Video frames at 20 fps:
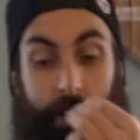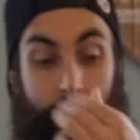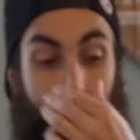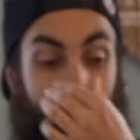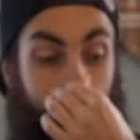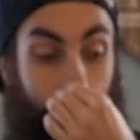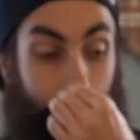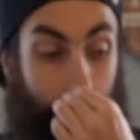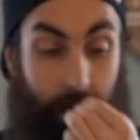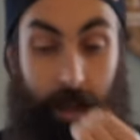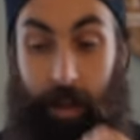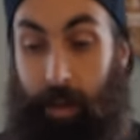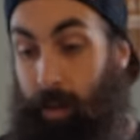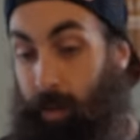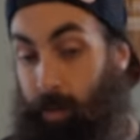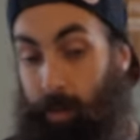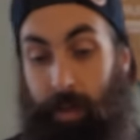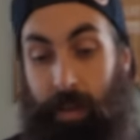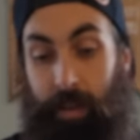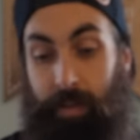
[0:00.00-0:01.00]
Right,
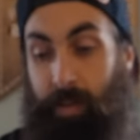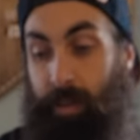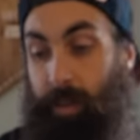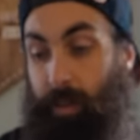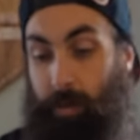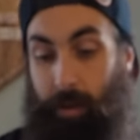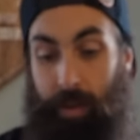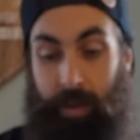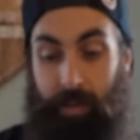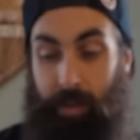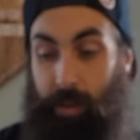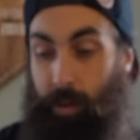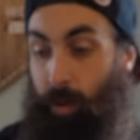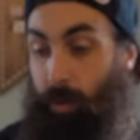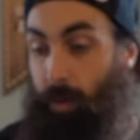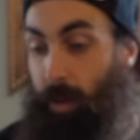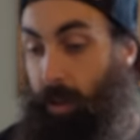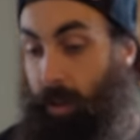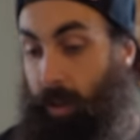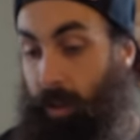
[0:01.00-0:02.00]
whenever you're
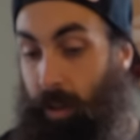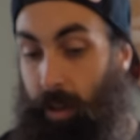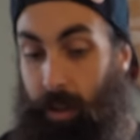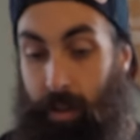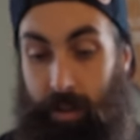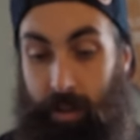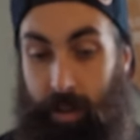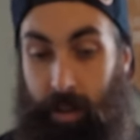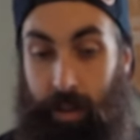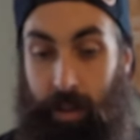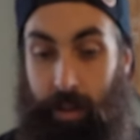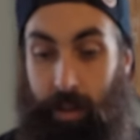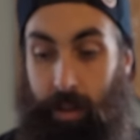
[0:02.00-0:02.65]
ready, I guess.